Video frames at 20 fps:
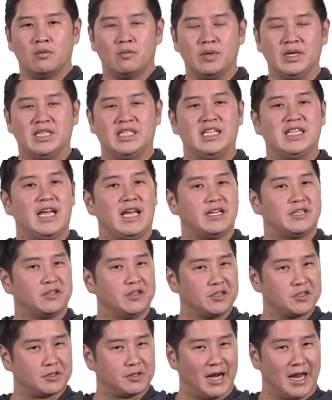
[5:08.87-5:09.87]
We
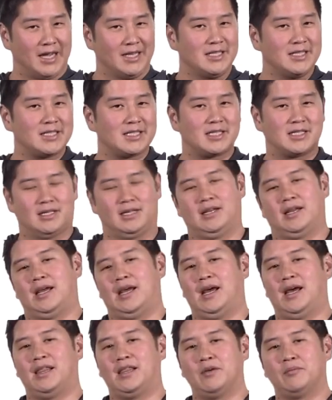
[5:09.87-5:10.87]
denature the strands,
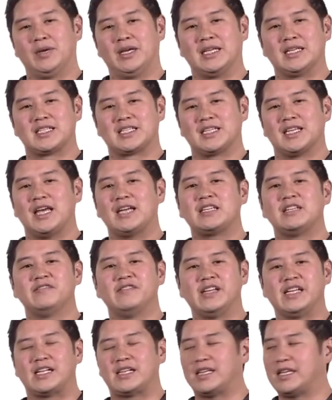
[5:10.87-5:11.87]
and then we can
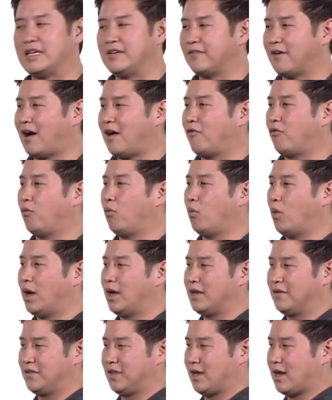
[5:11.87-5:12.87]
selectively cleave off
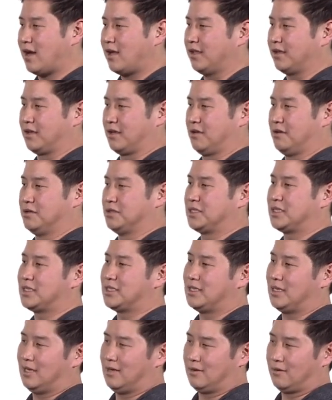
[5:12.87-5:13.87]
one of the
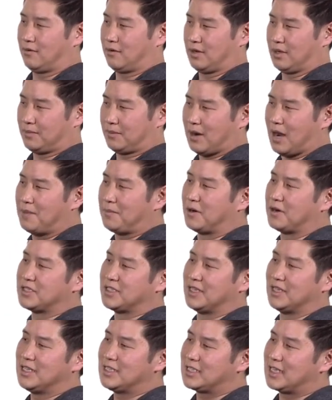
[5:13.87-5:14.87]
oligos, or the
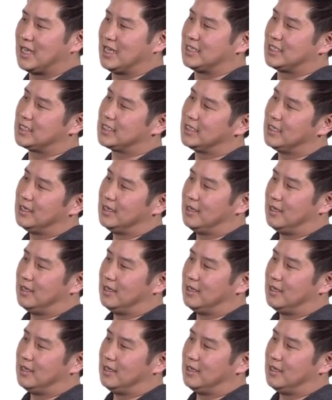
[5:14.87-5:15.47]
primers, in this case,